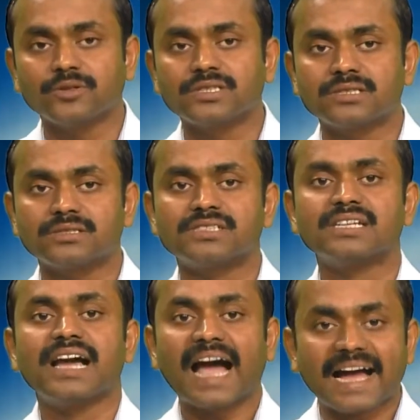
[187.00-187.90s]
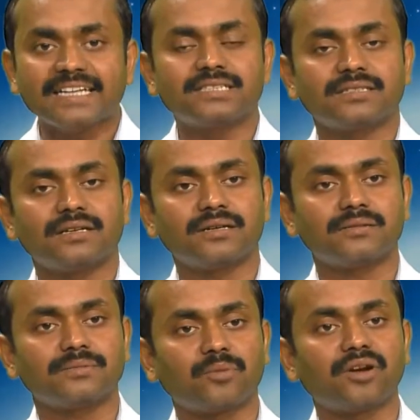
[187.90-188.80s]
positions and
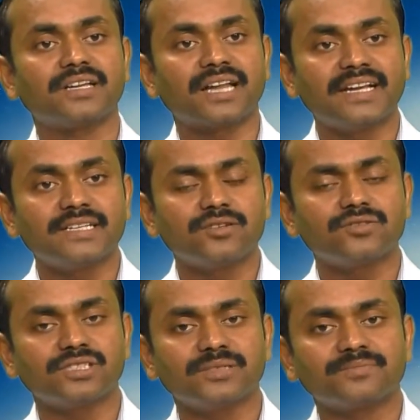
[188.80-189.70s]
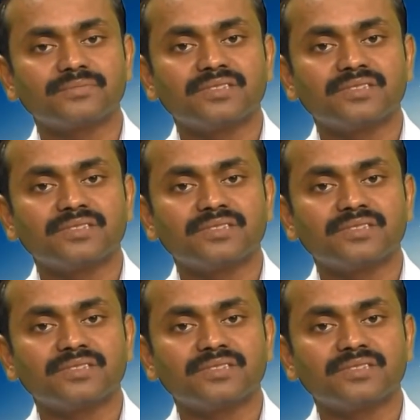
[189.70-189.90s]
uh, political ideology,